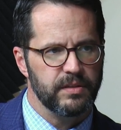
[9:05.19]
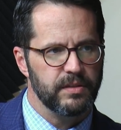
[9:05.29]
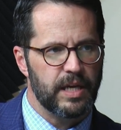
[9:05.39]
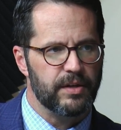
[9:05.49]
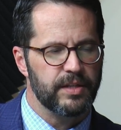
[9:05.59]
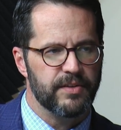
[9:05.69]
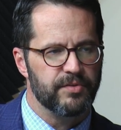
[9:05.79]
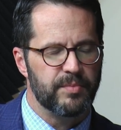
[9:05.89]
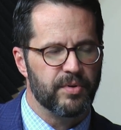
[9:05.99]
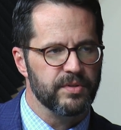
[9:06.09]
How can you have
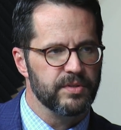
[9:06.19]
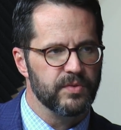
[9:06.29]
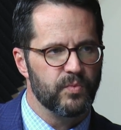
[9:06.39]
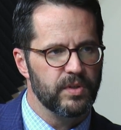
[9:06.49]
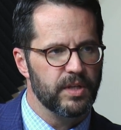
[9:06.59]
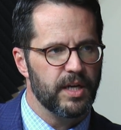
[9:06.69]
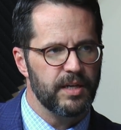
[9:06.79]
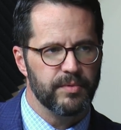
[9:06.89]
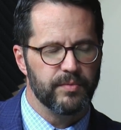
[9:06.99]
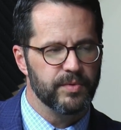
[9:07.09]
three persons in one God? I
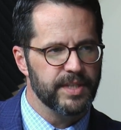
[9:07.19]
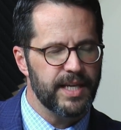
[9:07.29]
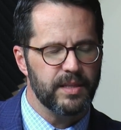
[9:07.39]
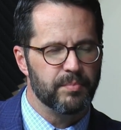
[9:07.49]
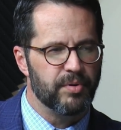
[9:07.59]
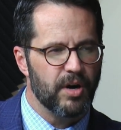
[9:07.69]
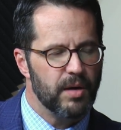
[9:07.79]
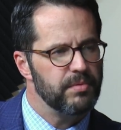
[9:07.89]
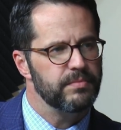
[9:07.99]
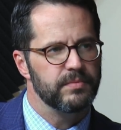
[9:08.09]
mean, was that the
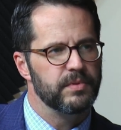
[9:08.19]
problem?